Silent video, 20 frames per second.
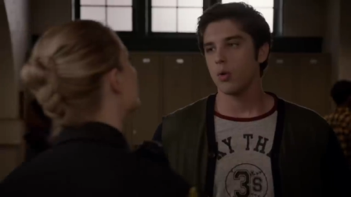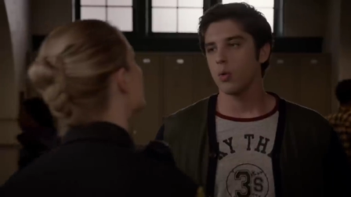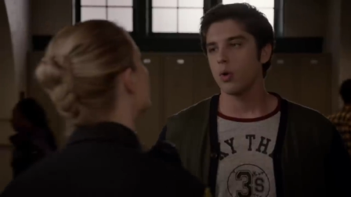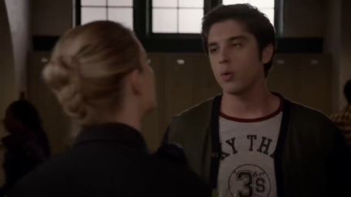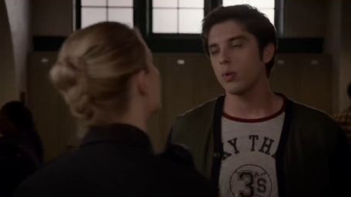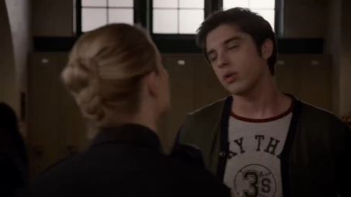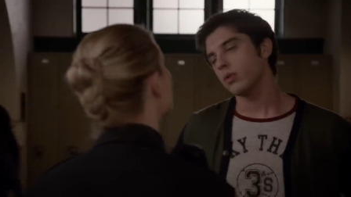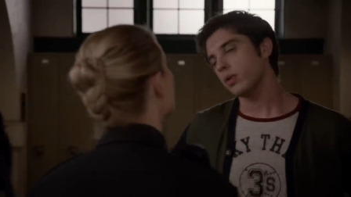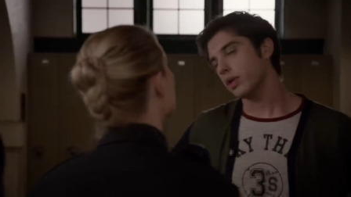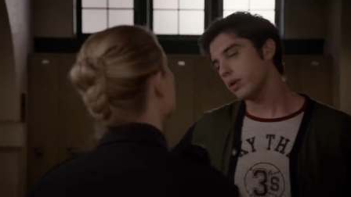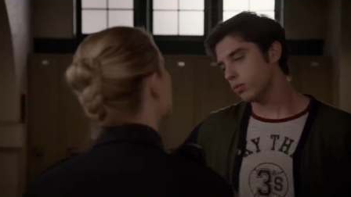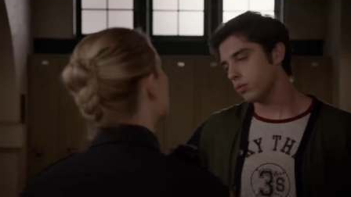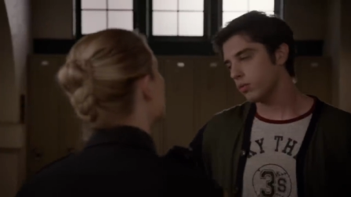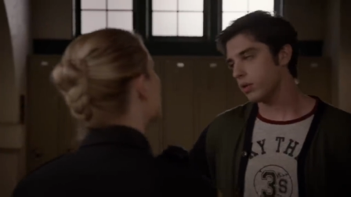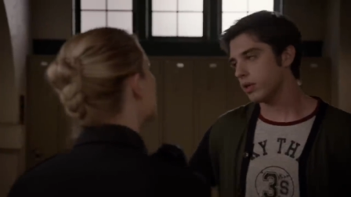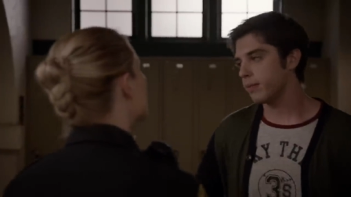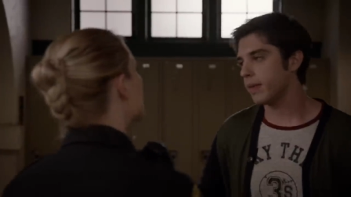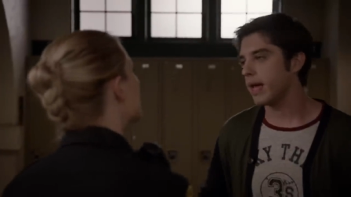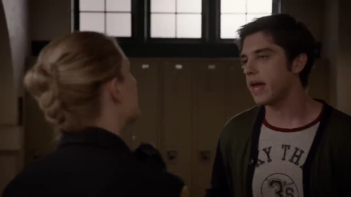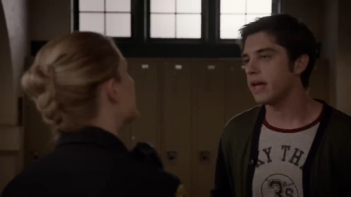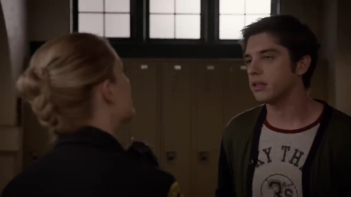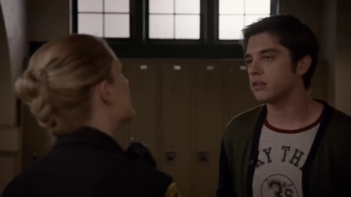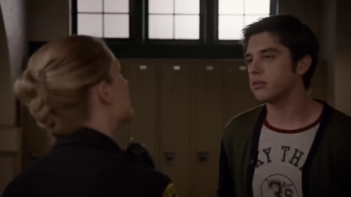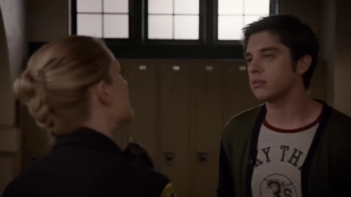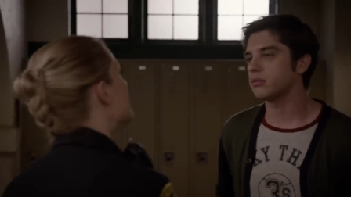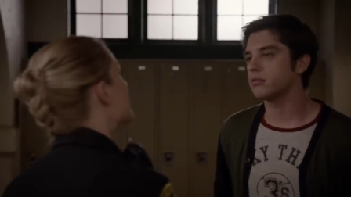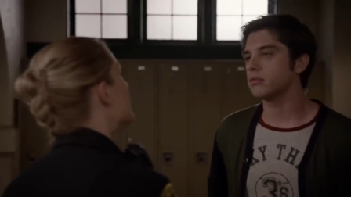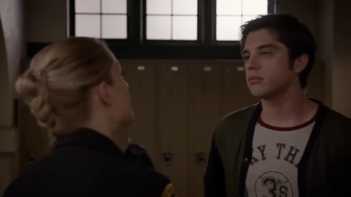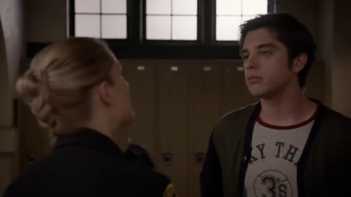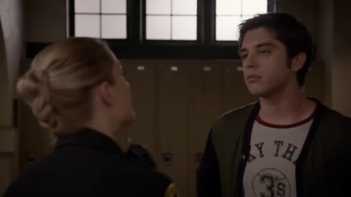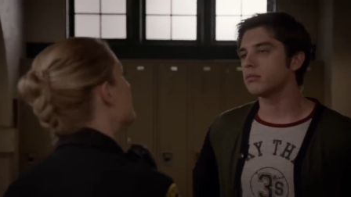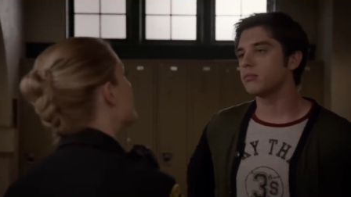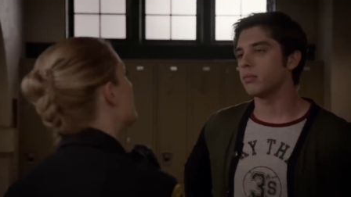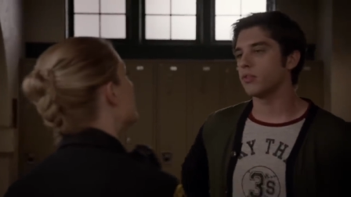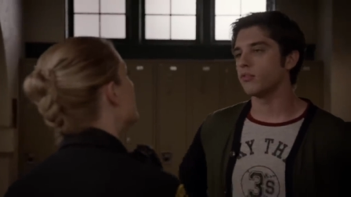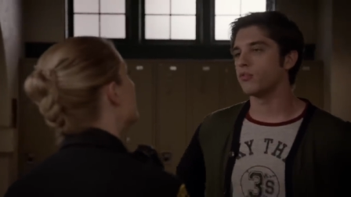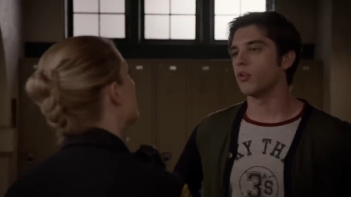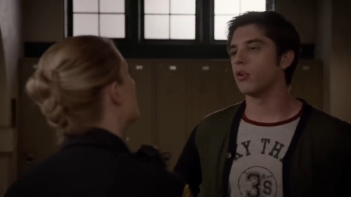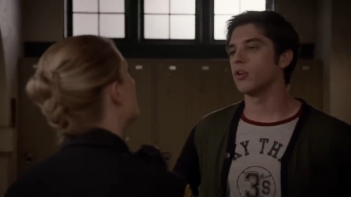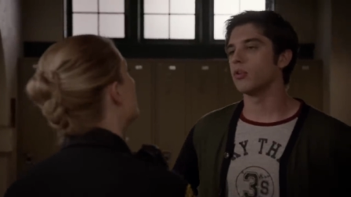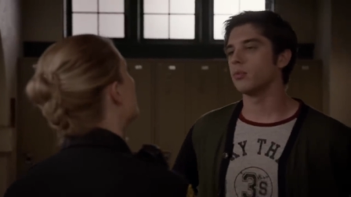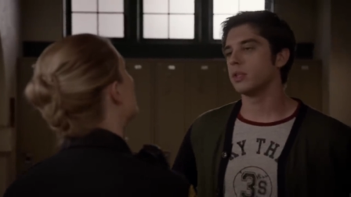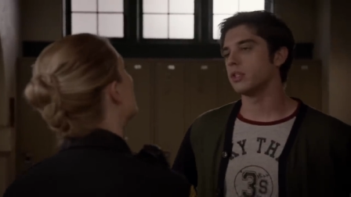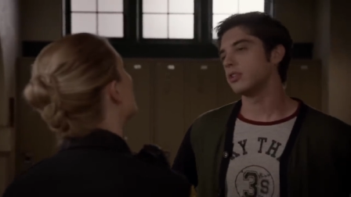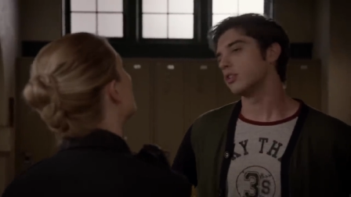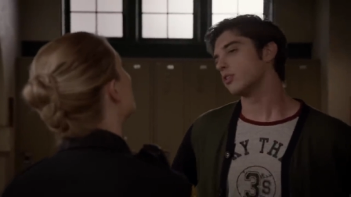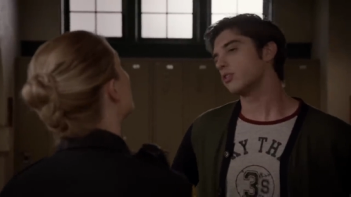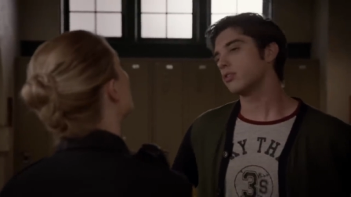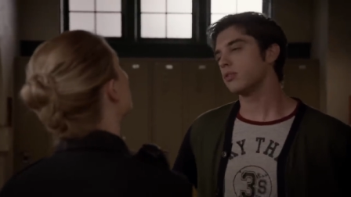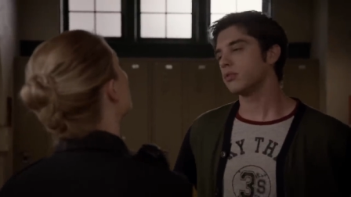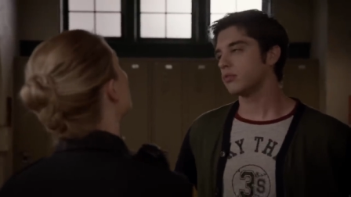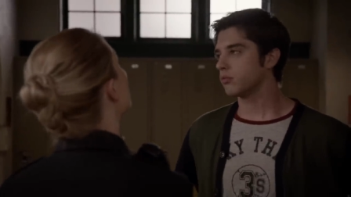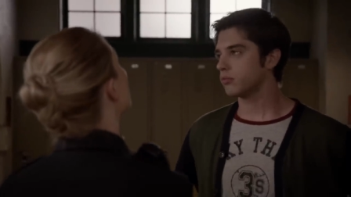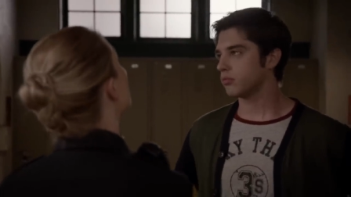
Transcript: Well, we we, we met before. We just